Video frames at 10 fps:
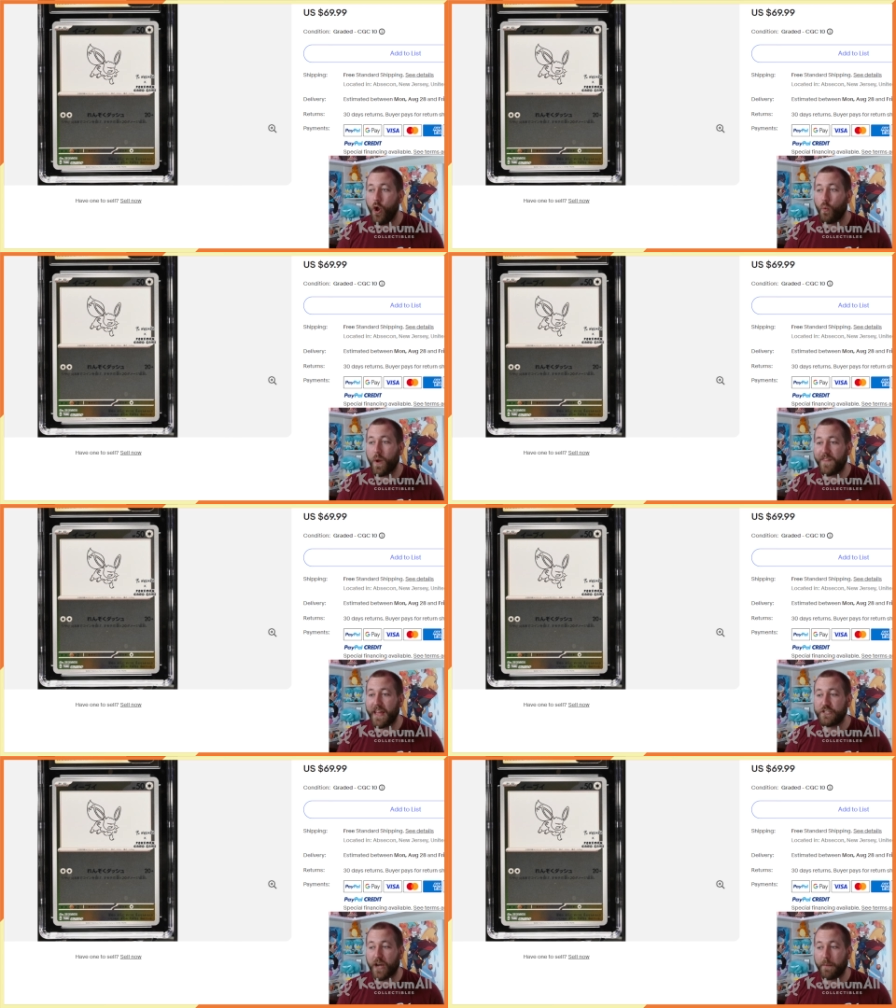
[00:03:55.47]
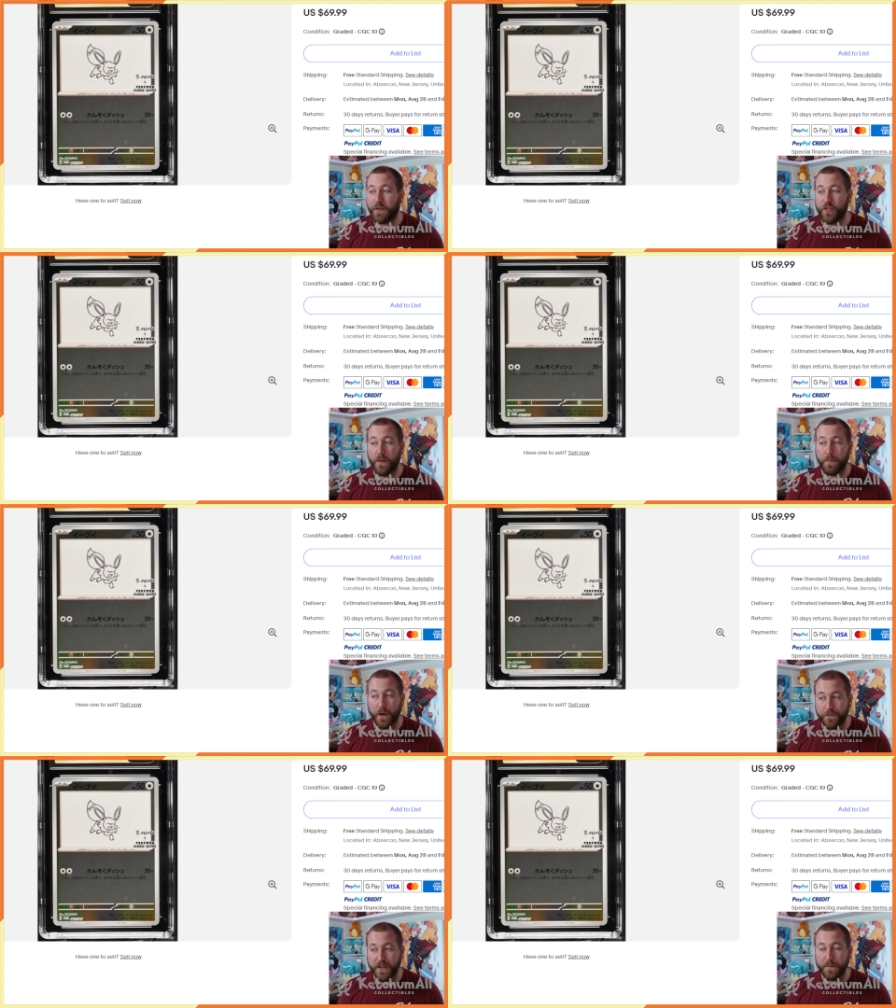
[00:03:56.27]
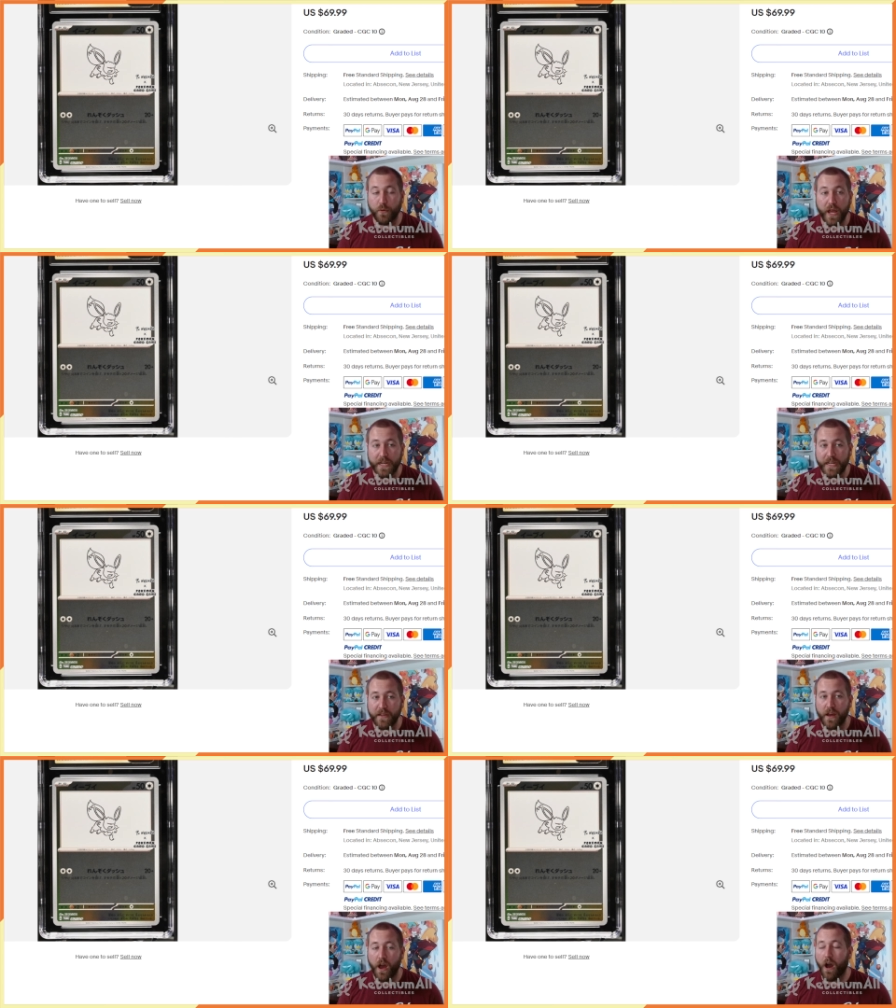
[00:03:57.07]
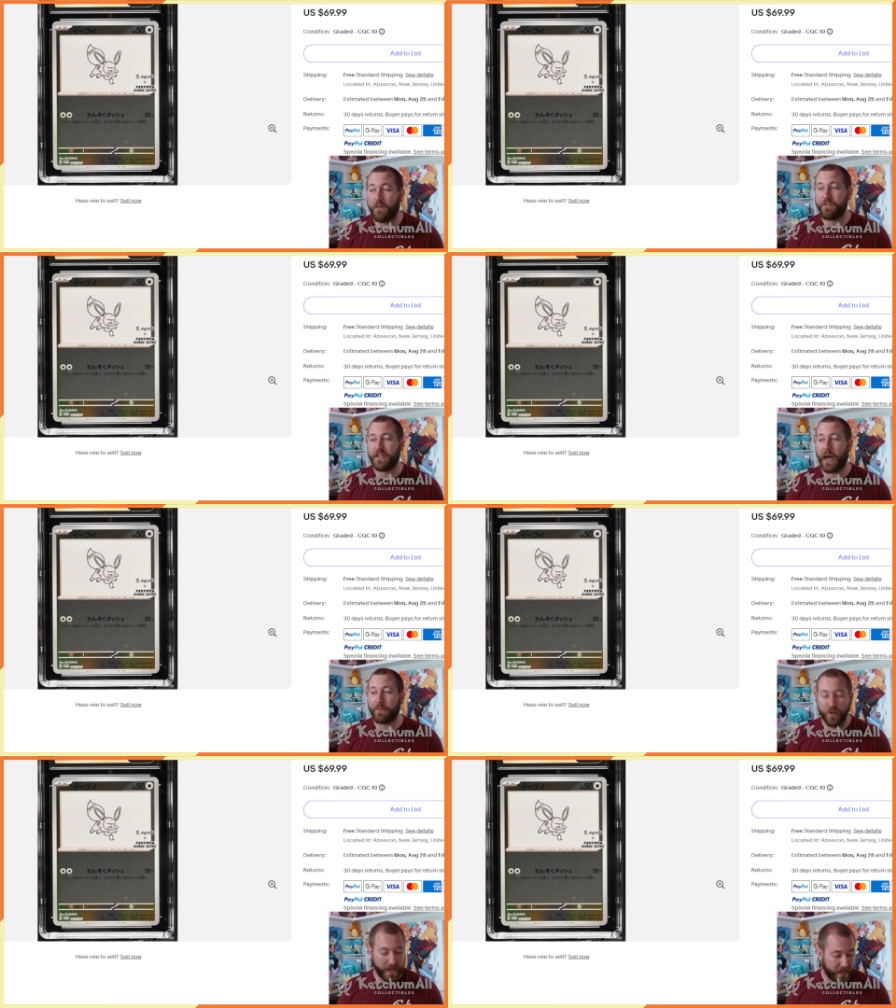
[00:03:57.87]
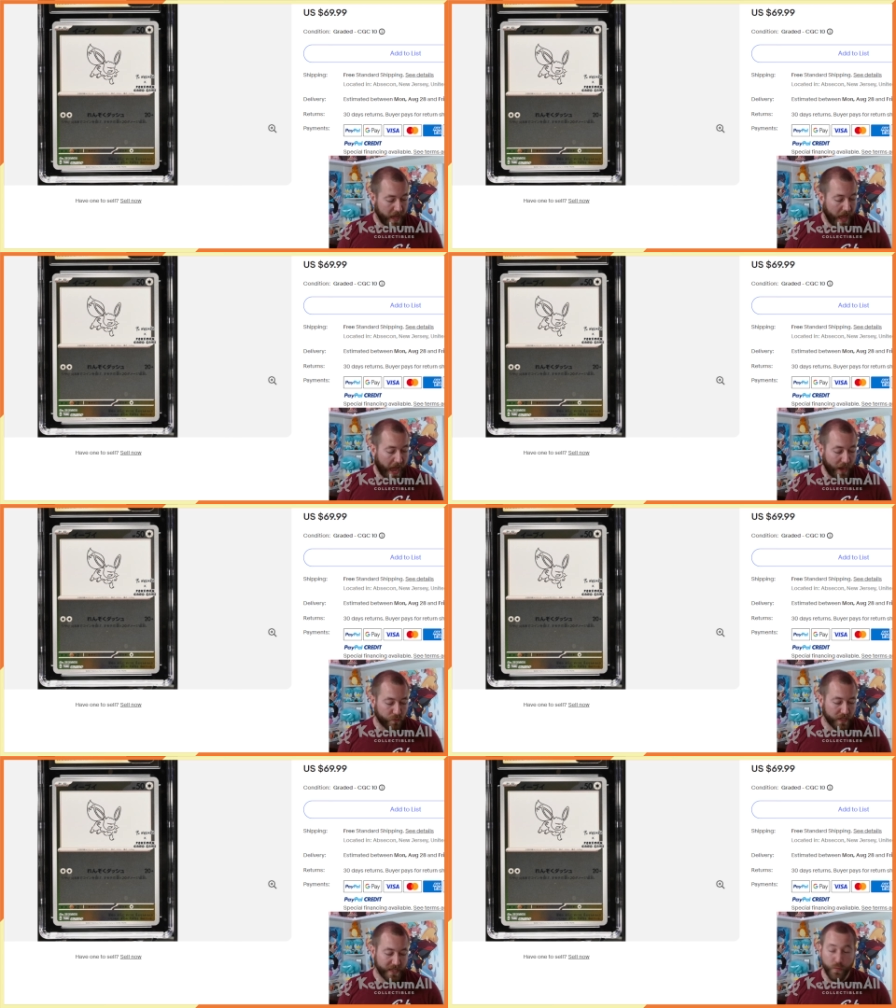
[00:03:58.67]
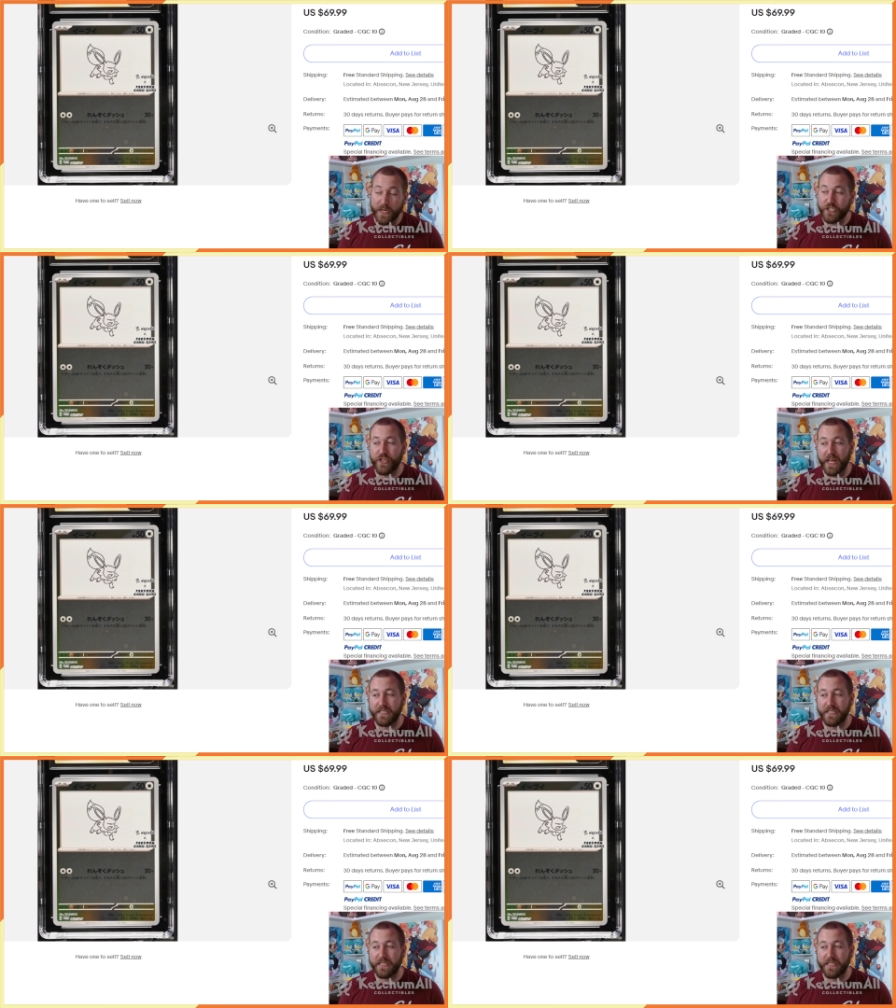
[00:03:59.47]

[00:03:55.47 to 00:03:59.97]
when they dropped the perfect branding of the top grade. I really wish they had